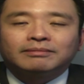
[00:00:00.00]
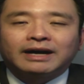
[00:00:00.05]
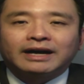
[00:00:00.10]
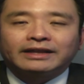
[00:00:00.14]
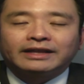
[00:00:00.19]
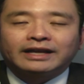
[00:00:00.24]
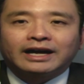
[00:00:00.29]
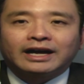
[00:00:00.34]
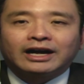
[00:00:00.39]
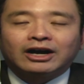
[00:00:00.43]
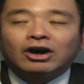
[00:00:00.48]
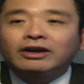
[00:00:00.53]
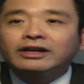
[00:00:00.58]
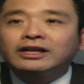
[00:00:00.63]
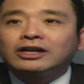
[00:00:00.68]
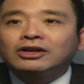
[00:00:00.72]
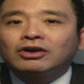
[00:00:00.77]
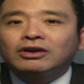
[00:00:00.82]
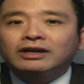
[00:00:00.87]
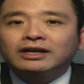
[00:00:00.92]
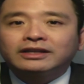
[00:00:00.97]
But on
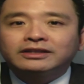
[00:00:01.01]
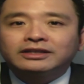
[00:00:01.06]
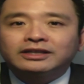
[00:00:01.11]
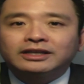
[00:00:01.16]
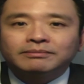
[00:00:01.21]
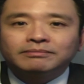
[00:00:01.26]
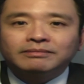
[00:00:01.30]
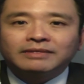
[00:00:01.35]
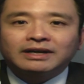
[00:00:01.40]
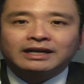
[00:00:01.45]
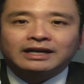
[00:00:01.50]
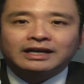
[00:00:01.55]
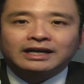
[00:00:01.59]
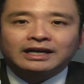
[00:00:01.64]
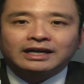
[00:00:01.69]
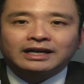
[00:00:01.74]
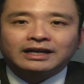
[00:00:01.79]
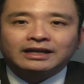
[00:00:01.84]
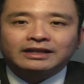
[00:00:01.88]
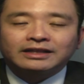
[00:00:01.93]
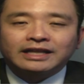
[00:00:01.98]
the longer term,
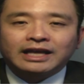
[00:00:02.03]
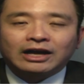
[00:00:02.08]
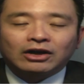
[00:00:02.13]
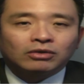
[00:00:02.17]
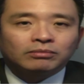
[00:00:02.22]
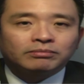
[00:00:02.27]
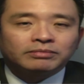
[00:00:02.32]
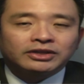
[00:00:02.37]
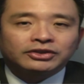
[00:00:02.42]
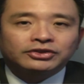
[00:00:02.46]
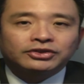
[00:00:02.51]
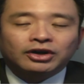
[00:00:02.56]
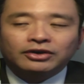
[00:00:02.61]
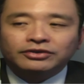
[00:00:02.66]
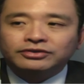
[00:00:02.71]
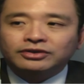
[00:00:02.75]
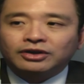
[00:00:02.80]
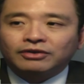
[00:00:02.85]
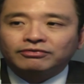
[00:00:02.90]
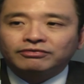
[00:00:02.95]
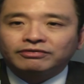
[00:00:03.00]
there will be
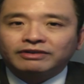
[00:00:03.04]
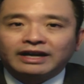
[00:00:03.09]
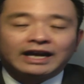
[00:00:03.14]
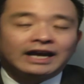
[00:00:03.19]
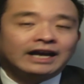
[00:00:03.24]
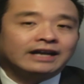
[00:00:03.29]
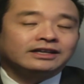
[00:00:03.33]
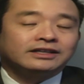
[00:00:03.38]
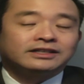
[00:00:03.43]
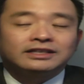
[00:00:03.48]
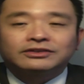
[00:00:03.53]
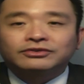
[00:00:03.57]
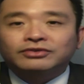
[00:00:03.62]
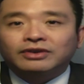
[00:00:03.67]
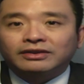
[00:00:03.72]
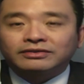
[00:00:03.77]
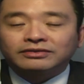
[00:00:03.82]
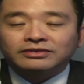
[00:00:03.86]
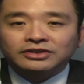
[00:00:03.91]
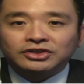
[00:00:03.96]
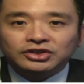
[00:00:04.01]
talks of energy
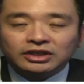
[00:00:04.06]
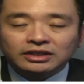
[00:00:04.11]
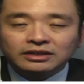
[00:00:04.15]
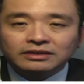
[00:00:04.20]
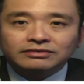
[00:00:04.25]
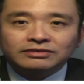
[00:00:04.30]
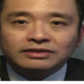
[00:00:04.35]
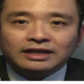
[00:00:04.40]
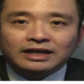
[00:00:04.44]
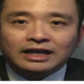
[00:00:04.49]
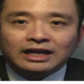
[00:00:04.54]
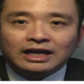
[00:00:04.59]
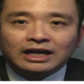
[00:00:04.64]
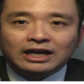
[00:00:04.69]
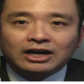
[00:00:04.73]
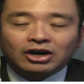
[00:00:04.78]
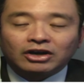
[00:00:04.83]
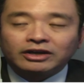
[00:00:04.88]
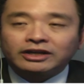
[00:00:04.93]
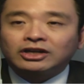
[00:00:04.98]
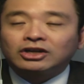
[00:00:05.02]
transitions
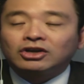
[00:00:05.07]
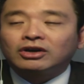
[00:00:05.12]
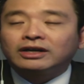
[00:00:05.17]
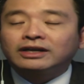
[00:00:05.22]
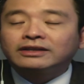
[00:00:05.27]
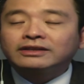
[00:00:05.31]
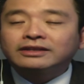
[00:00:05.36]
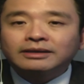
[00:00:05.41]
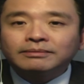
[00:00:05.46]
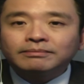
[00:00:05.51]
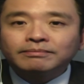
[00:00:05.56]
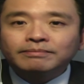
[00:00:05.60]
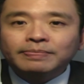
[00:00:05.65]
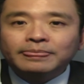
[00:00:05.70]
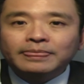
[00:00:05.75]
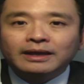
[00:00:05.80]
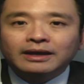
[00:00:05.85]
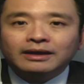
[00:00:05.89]
on the longer term.